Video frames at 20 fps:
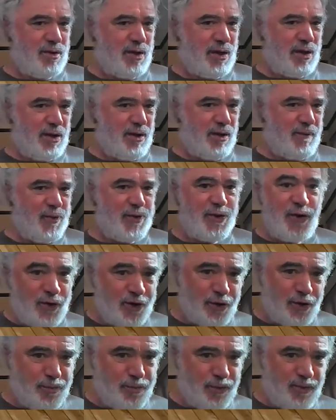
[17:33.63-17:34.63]
uh, an
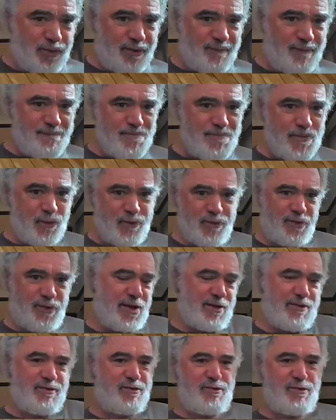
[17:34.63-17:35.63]
arguable or
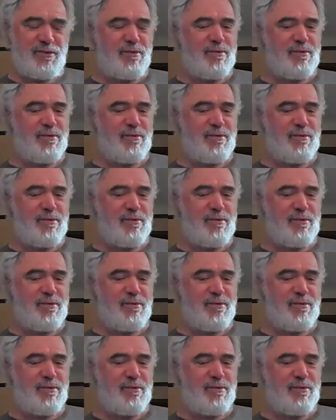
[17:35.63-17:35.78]
that's